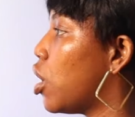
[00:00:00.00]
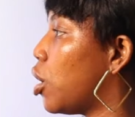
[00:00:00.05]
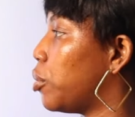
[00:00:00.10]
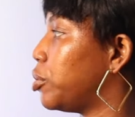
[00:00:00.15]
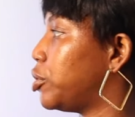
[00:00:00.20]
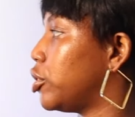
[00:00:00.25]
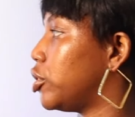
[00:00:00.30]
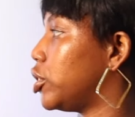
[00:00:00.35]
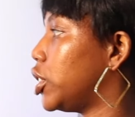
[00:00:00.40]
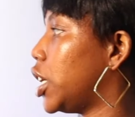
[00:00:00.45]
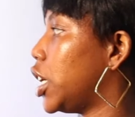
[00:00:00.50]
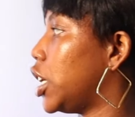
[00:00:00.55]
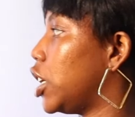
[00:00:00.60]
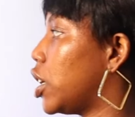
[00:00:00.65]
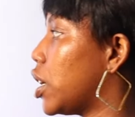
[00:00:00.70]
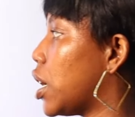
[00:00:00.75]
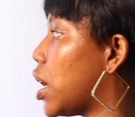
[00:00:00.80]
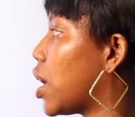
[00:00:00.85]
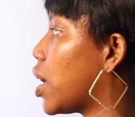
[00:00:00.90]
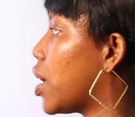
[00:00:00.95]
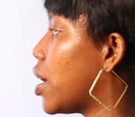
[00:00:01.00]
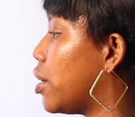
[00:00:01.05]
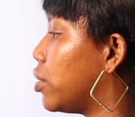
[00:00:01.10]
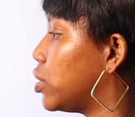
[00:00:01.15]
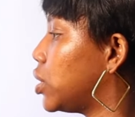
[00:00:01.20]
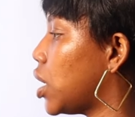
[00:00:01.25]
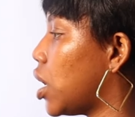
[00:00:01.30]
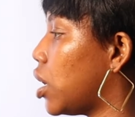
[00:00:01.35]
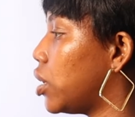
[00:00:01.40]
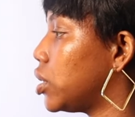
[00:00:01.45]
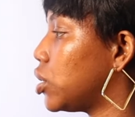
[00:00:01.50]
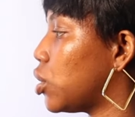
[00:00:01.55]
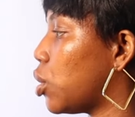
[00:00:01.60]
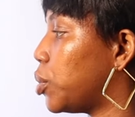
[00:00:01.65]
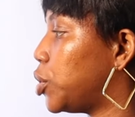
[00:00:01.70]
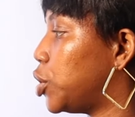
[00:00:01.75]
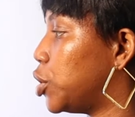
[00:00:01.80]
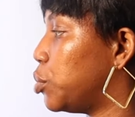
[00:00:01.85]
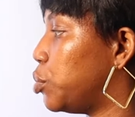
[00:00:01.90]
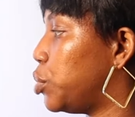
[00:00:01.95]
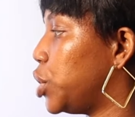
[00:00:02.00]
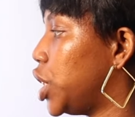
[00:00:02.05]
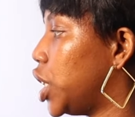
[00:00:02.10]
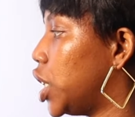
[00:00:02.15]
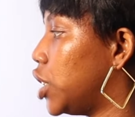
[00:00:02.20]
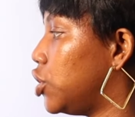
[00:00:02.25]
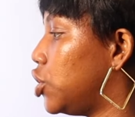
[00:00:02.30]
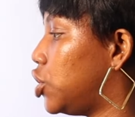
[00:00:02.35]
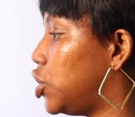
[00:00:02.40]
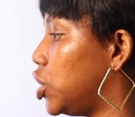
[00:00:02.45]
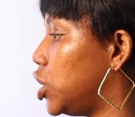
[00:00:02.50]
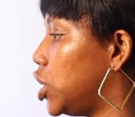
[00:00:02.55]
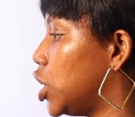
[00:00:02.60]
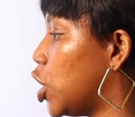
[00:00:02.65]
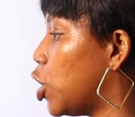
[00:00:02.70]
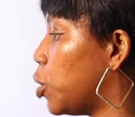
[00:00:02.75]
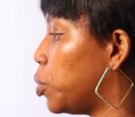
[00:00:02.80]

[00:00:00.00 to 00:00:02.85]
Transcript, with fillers: Option A, accountant. Option B, engineer.